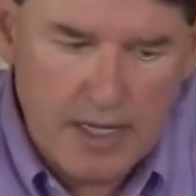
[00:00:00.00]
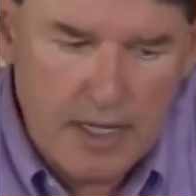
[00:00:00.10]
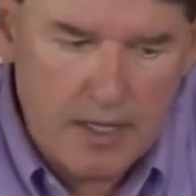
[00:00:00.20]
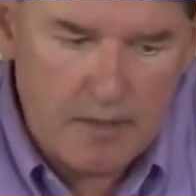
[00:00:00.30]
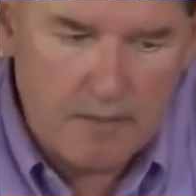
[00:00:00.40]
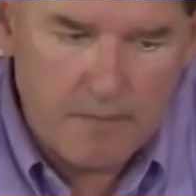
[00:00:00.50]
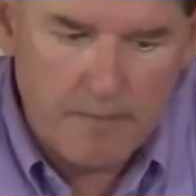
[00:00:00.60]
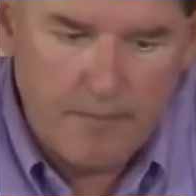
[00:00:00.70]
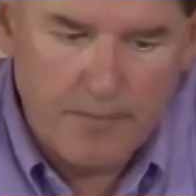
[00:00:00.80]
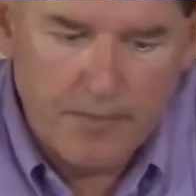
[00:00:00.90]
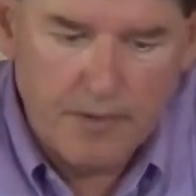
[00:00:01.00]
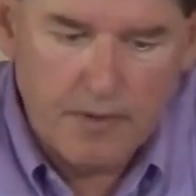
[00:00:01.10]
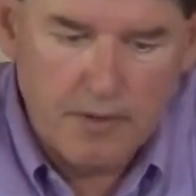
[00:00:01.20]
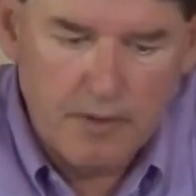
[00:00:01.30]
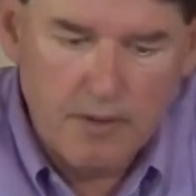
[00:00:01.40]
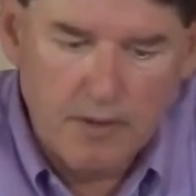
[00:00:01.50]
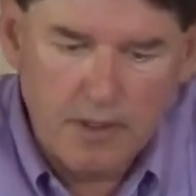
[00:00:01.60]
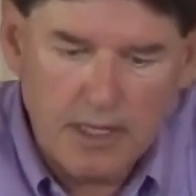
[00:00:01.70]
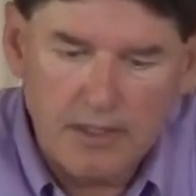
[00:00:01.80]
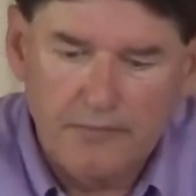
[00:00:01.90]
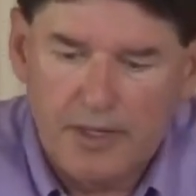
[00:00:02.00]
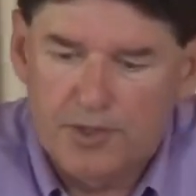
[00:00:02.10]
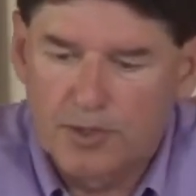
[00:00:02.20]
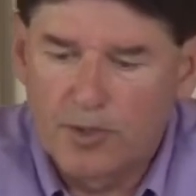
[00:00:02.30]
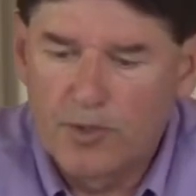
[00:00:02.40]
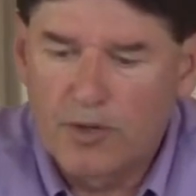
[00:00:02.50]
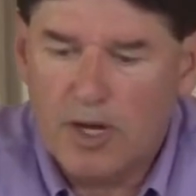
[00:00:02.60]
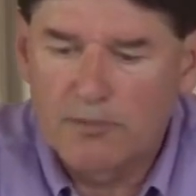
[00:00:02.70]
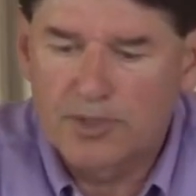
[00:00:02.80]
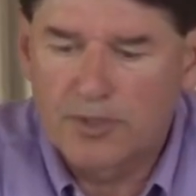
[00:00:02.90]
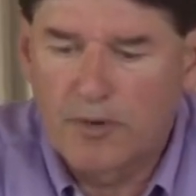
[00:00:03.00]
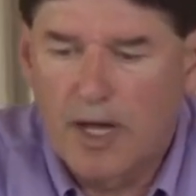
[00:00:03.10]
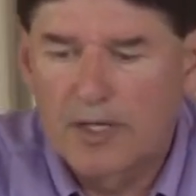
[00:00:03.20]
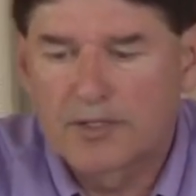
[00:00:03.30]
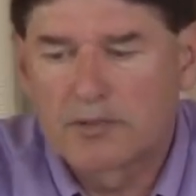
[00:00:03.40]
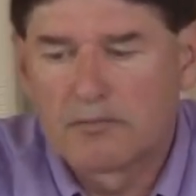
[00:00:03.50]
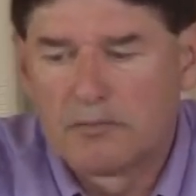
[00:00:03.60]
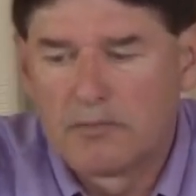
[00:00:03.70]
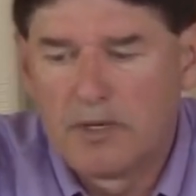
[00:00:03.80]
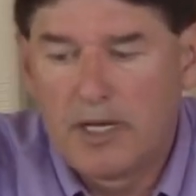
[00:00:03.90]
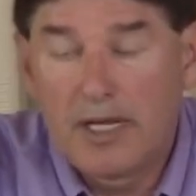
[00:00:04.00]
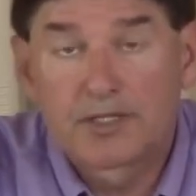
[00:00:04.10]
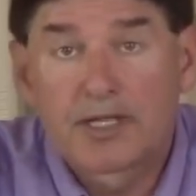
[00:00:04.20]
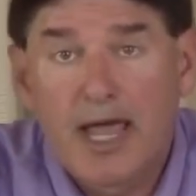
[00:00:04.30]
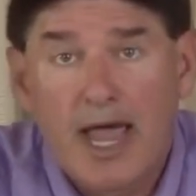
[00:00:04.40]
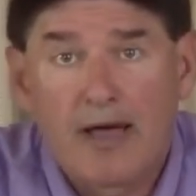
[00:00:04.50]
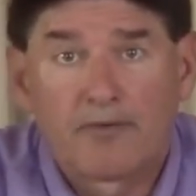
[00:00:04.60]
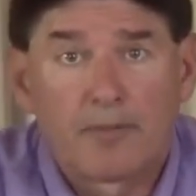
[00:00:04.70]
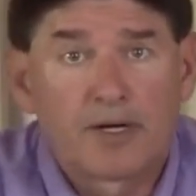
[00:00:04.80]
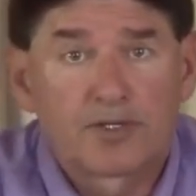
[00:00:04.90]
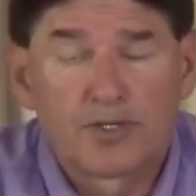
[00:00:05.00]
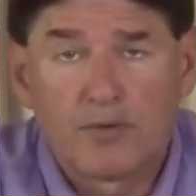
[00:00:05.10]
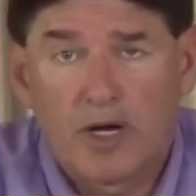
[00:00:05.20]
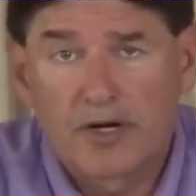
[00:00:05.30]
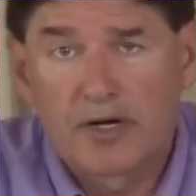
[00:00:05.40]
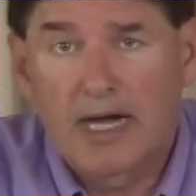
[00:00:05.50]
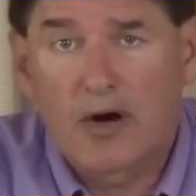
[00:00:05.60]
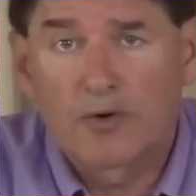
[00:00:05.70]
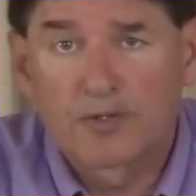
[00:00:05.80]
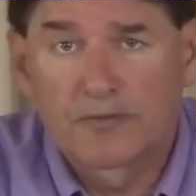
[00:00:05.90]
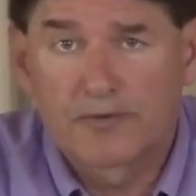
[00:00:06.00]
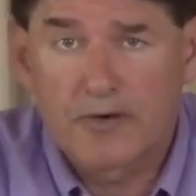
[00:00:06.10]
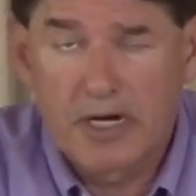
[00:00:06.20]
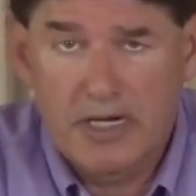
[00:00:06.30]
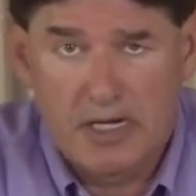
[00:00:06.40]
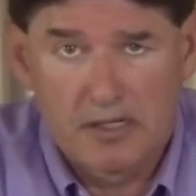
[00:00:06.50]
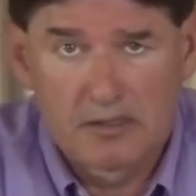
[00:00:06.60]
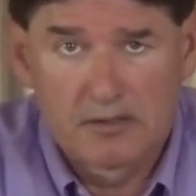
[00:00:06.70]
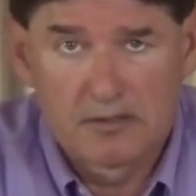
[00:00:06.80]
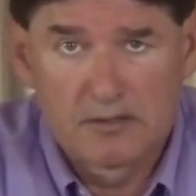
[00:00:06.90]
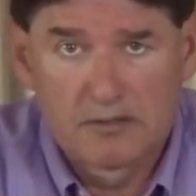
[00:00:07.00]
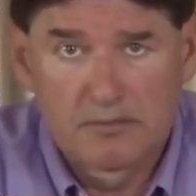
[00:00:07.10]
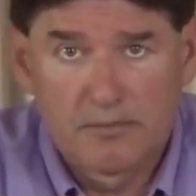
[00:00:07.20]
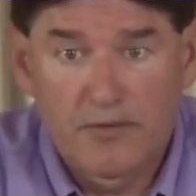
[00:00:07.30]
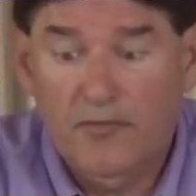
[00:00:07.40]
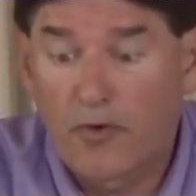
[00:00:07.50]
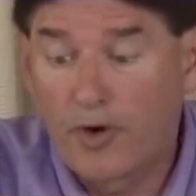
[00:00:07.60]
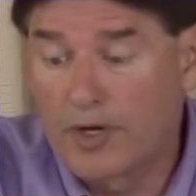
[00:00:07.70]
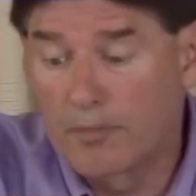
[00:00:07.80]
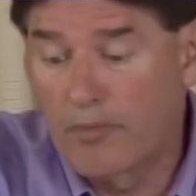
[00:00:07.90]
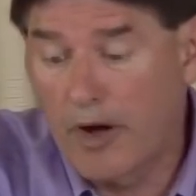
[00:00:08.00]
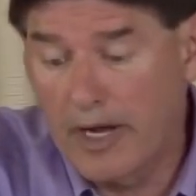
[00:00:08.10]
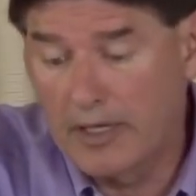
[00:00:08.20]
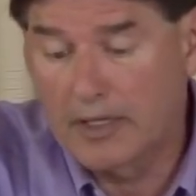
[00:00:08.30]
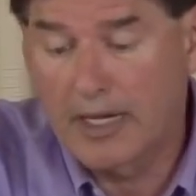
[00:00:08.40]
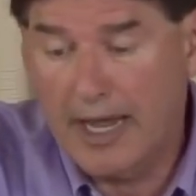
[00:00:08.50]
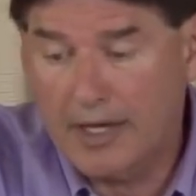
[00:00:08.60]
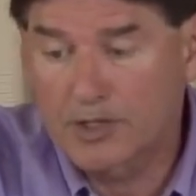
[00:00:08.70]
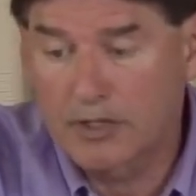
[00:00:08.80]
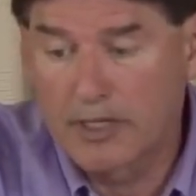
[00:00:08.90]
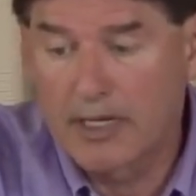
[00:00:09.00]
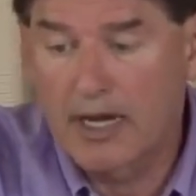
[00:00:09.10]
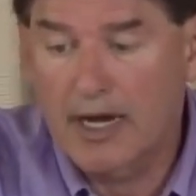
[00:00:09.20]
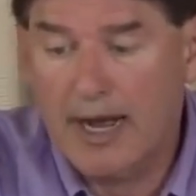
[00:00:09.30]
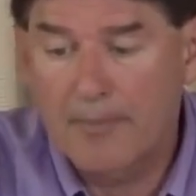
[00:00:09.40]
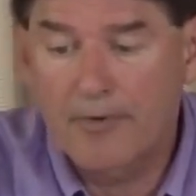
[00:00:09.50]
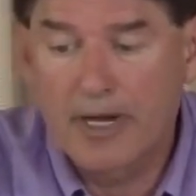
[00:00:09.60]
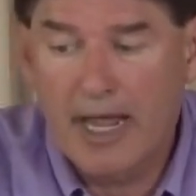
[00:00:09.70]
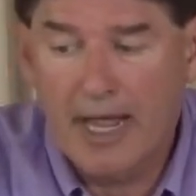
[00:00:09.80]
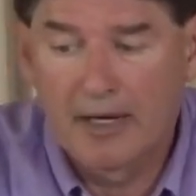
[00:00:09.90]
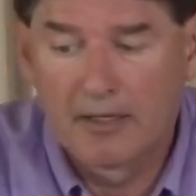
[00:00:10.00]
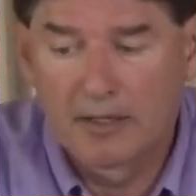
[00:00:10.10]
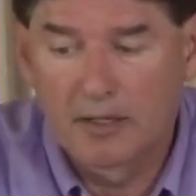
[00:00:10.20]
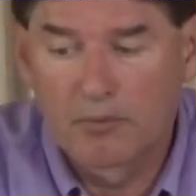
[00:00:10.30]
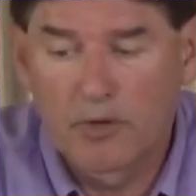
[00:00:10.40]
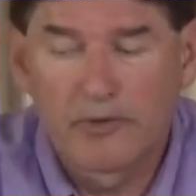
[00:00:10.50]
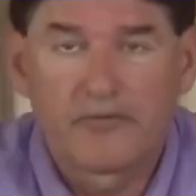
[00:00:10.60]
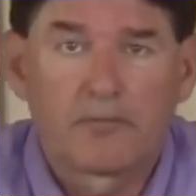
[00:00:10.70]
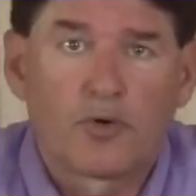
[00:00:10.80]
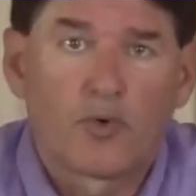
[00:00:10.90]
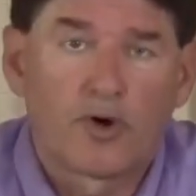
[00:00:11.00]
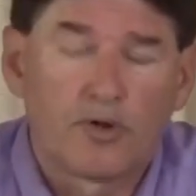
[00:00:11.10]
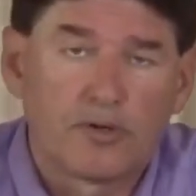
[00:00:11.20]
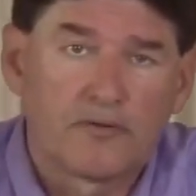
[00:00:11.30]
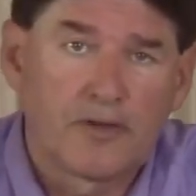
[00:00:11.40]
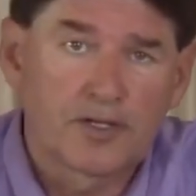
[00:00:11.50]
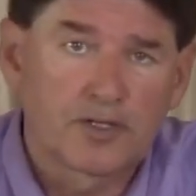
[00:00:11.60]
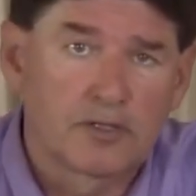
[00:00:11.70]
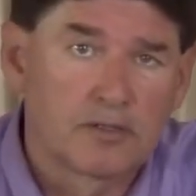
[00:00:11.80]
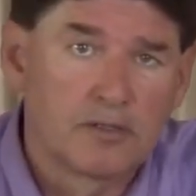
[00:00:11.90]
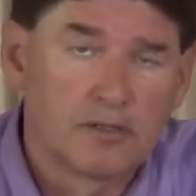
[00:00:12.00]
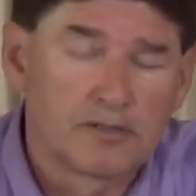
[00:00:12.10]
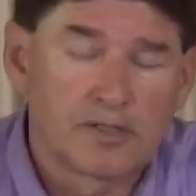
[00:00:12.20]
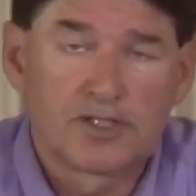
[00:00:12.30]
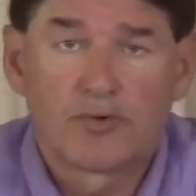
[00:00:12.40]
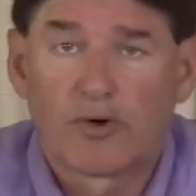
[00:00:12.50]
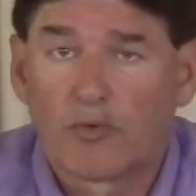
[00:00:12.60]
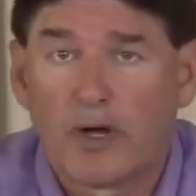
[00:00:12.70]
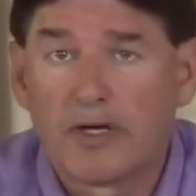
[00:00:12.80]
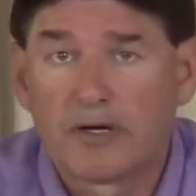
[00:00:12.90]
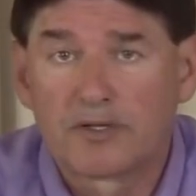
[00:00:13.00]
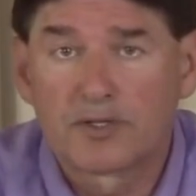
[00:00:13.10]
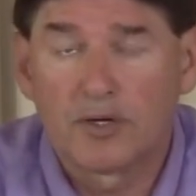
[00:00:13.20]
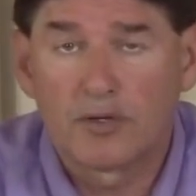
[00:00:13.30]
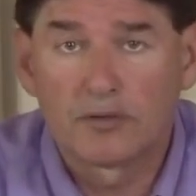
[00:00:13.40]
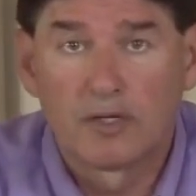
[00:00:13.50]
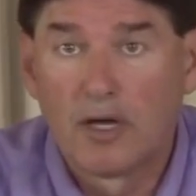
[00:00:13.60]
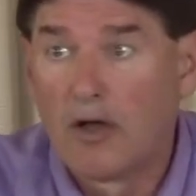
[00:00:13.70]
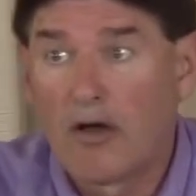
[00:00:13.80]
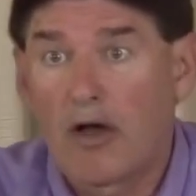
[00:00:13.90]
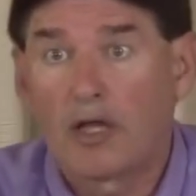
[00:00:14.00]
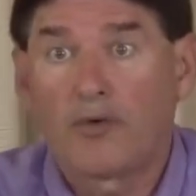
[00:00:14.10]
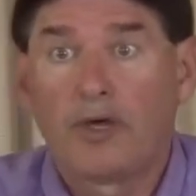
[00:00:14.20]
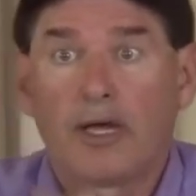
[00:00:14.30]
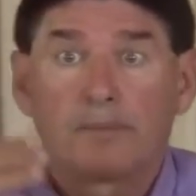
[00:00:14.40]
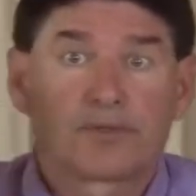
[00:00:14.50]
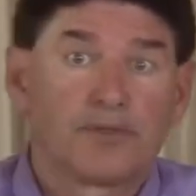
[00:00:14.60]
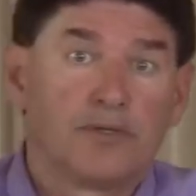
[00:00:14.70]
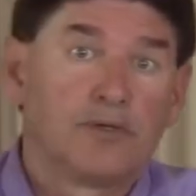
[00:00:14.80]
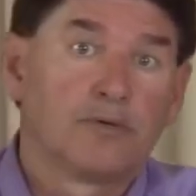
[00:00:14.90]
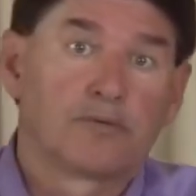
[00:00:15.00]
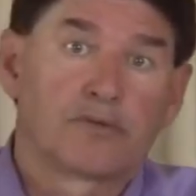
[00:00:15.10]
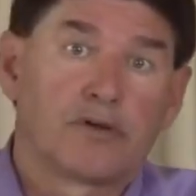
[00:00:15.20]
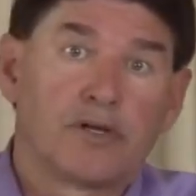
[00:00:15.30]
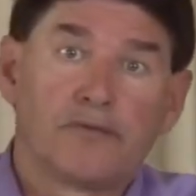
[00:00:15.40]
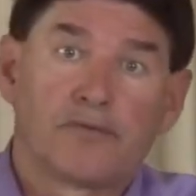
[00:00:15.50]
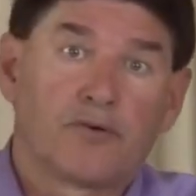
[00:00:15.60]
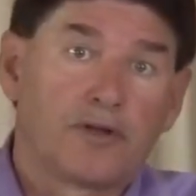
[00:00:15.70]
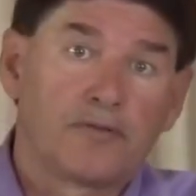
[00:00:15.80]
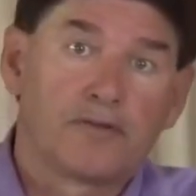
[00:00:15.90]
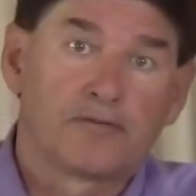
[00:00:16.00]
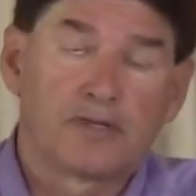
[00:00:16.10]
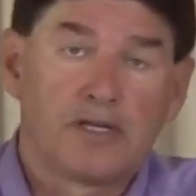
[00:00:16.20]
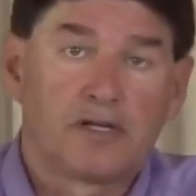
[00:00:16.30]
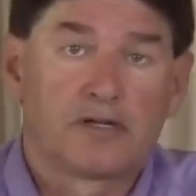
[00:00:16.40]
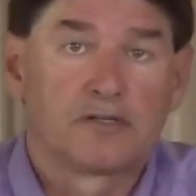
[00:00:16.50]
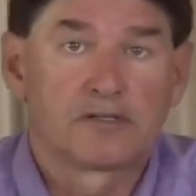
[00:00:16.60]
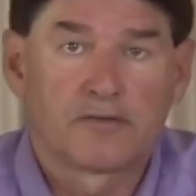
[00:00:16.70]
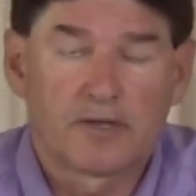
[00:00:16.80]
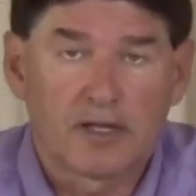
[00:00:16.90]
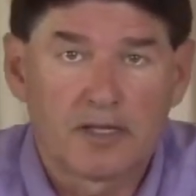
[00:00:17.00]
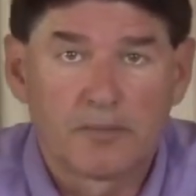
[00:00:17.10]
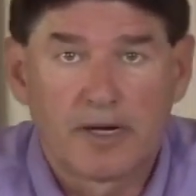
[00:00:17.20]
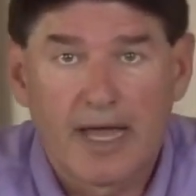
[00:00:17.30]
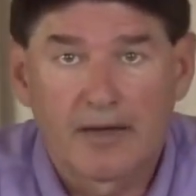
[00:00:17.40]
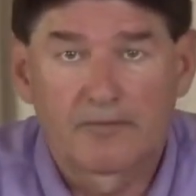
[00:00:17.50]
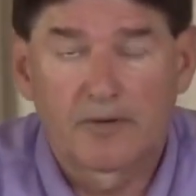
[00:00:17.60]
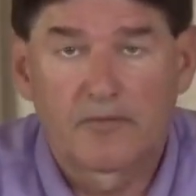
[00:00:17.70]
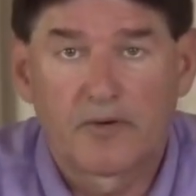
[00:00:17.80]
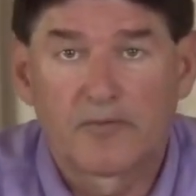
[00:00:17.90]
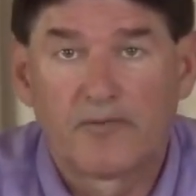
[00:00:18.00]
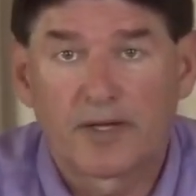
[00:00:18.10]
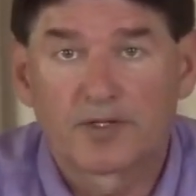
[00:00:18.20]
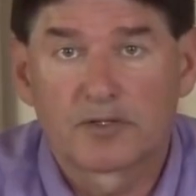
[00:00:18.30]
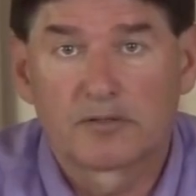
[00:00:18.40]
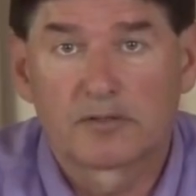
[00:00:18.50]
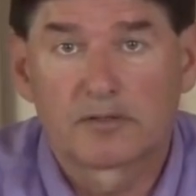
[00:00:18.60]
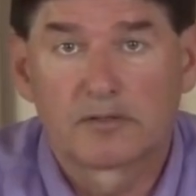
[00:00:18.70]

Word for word: The individual who comes to us needs to have about 200 hours of training before your brain can actually comprehend moving from a world of fiction. Since you were one years old, all the way up to 30, 40, 50 years of nothing but adverb verb fictions.